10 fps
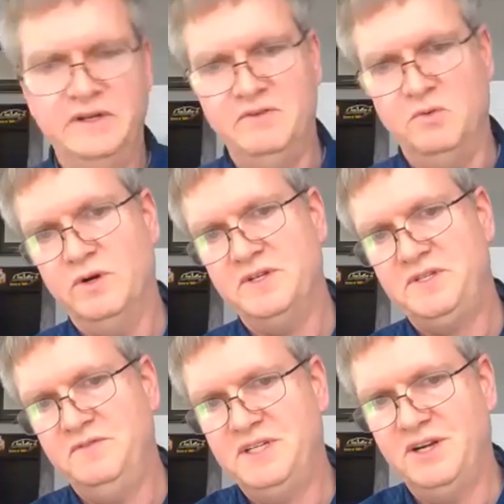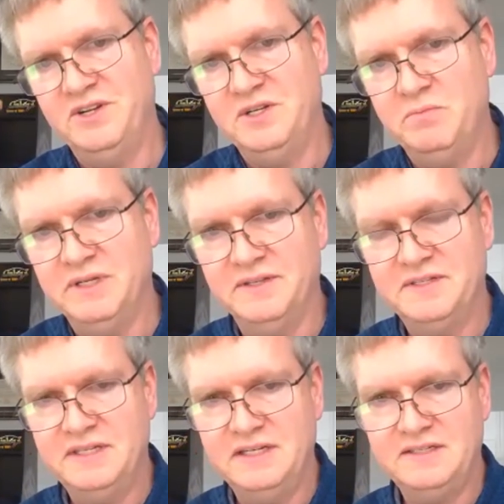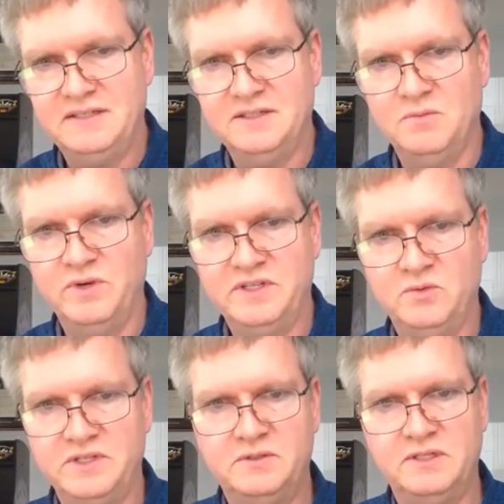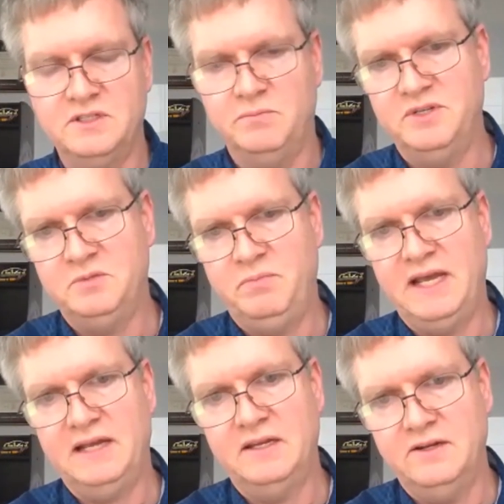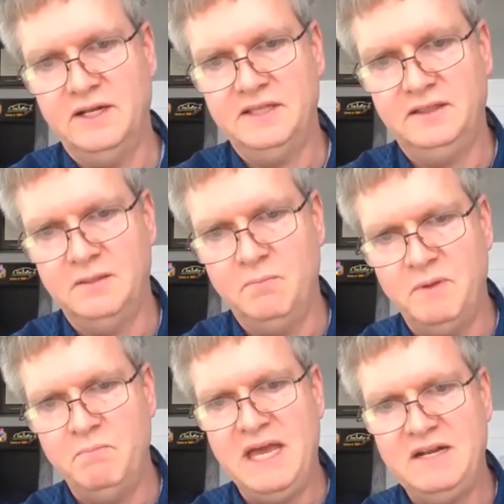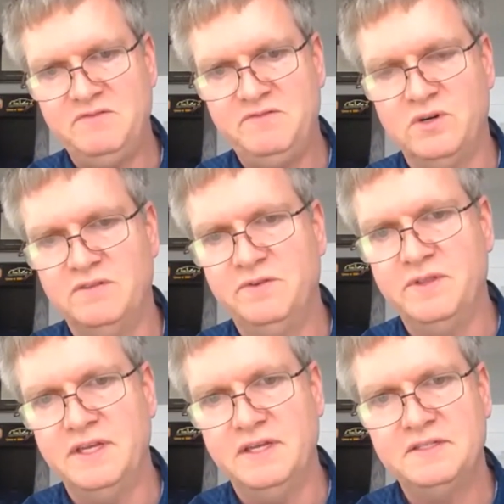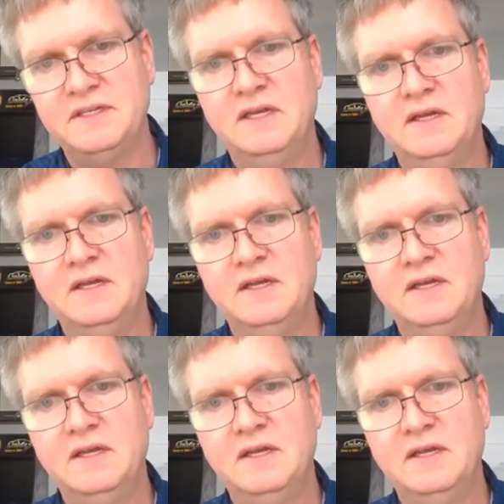even worse, you've started to build cynicism, which does a pushback. And I think the metaphor for this